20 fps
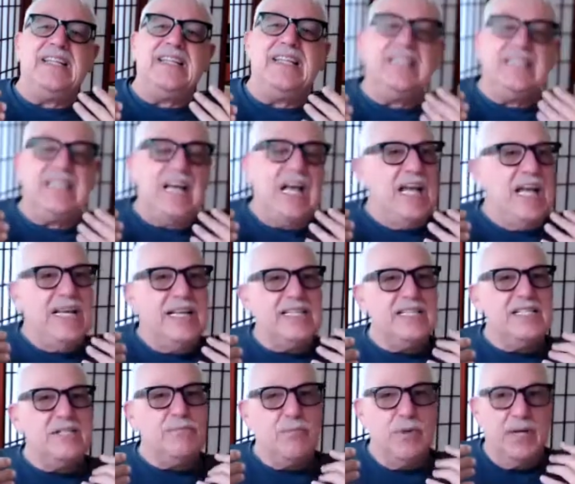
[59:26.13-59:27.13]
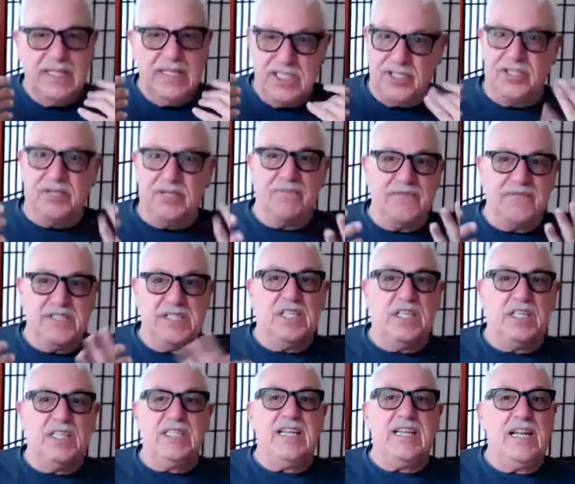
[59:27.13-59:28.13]
and dying is bring in some
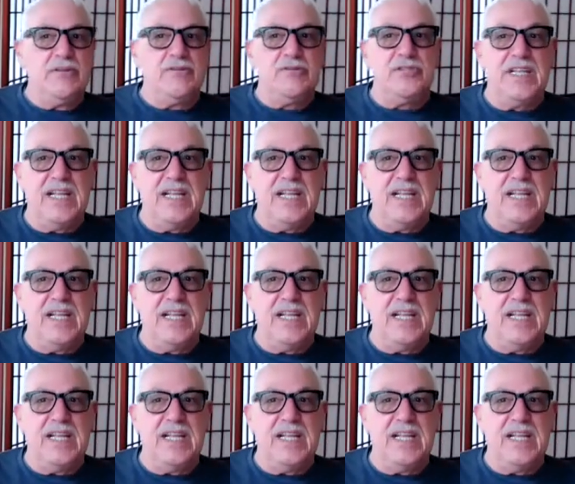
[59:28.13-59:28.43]
facilitators